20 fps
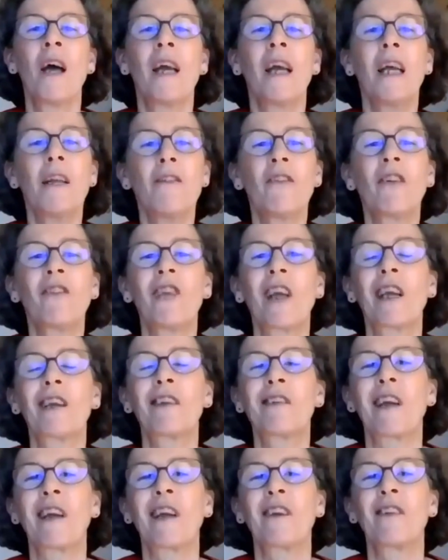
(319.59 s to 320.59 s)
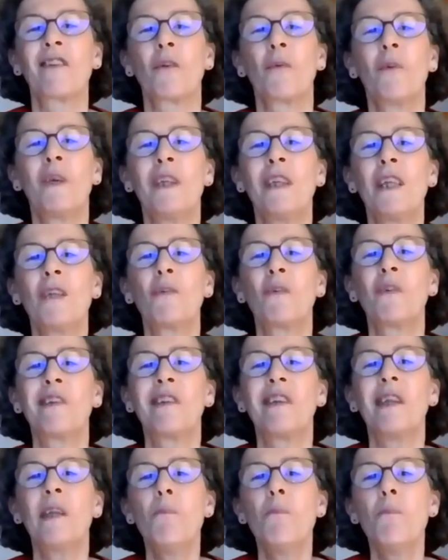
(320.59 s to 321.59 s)
in the tech sector, we need to
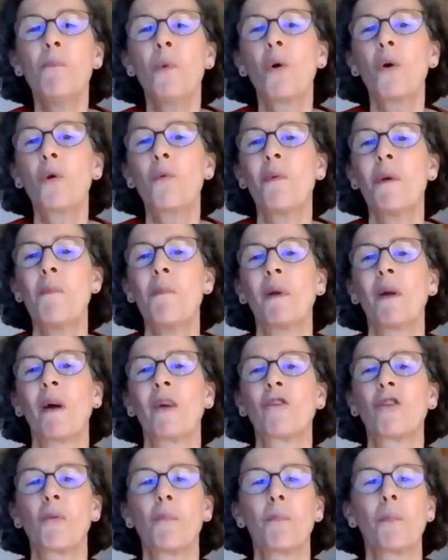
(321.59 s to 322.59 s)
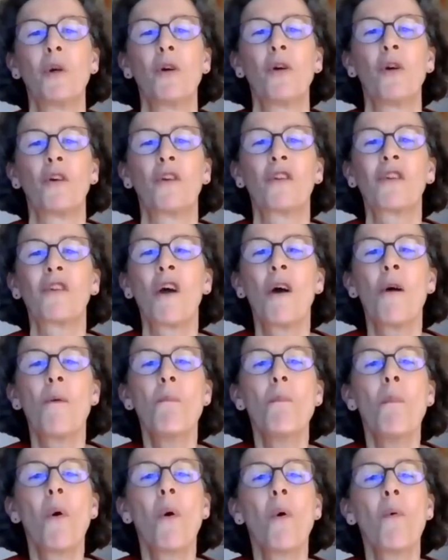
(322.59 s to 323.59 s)
see more women entrepreneurs,
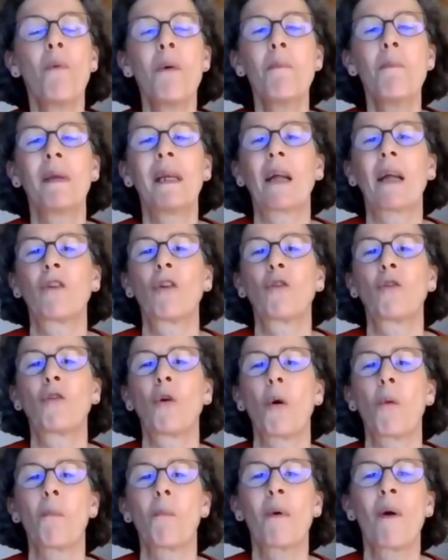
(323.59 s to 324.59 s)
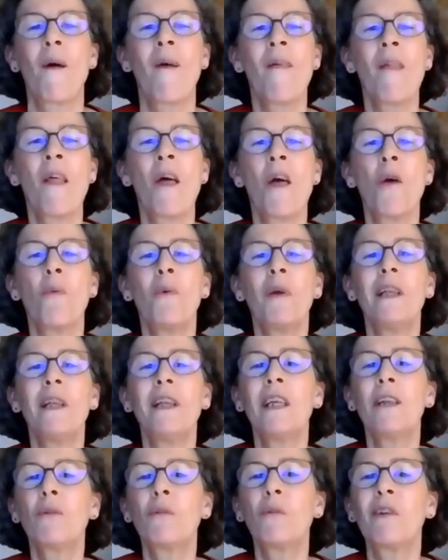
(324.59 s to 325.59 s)
more women at the top. We
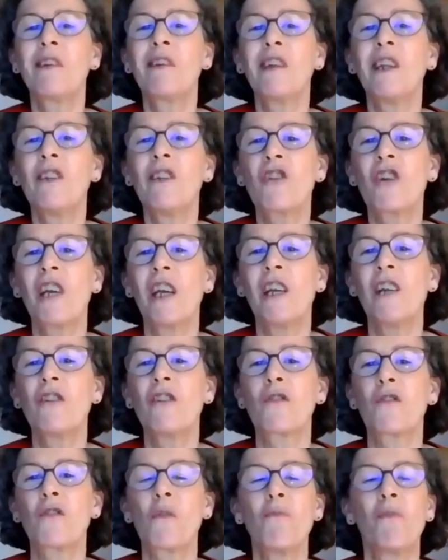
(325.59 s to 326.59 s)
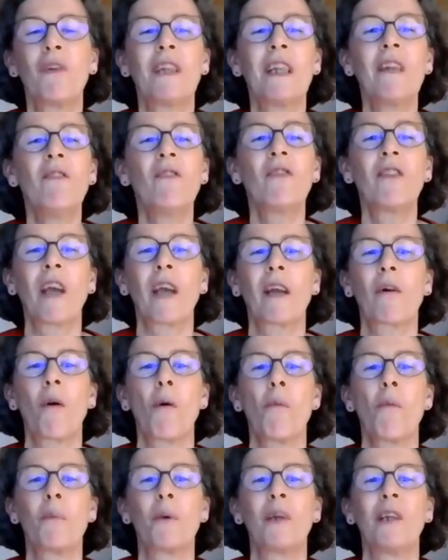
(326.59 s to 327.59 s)
need to see change from within tech
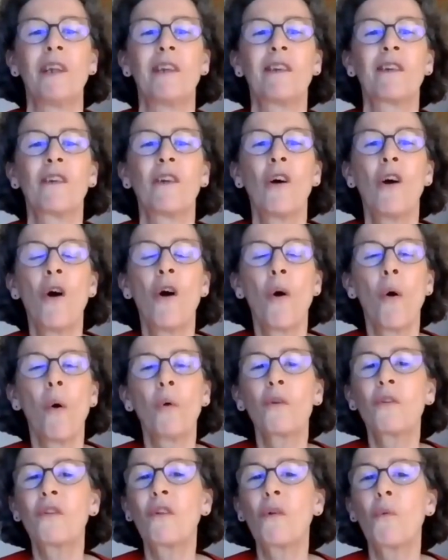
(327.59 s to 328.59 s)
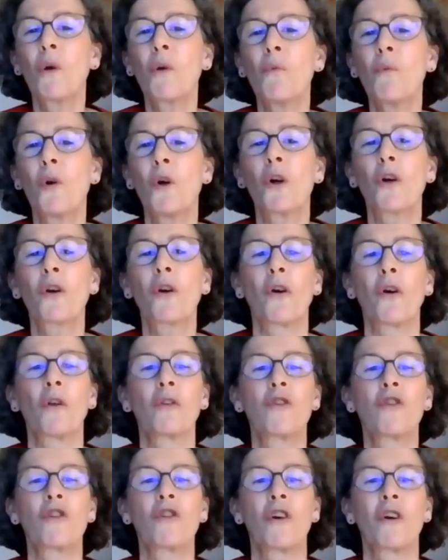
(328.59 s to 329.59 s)
companies, also on work
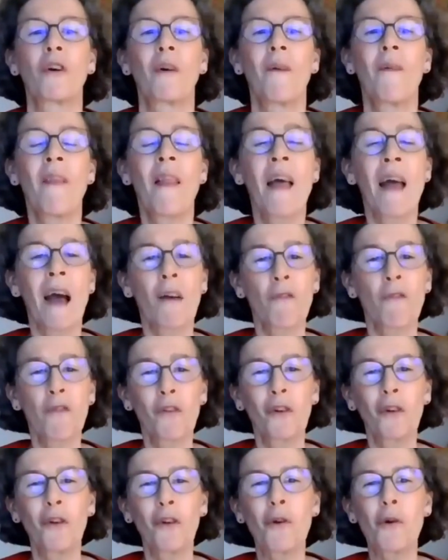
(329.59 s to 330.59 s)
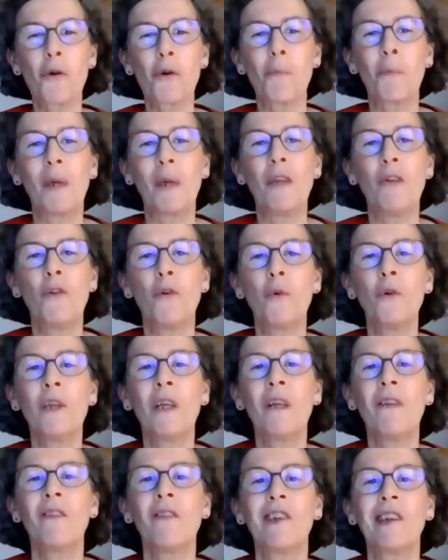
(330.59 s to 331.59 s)
culture. And for the European
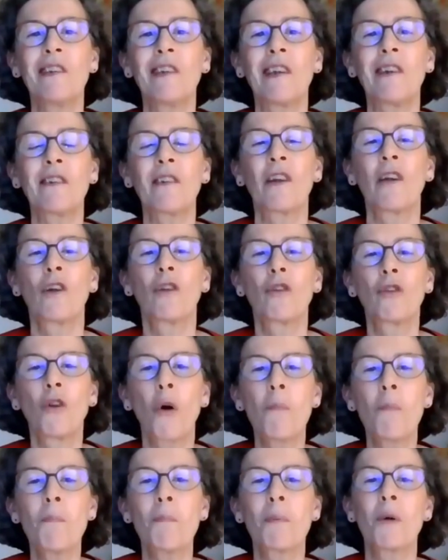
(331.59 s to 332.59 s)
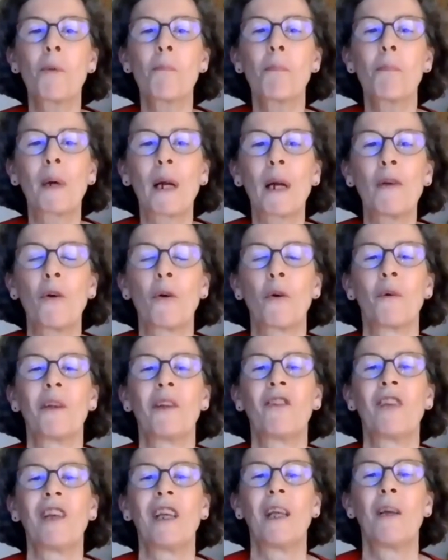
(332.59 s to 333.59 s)
Union, this is top
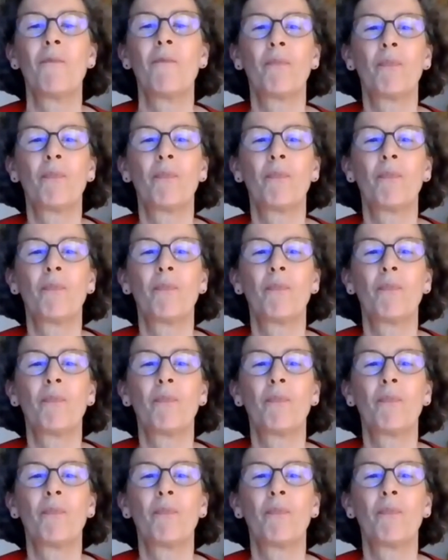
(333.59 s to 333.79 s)
priority.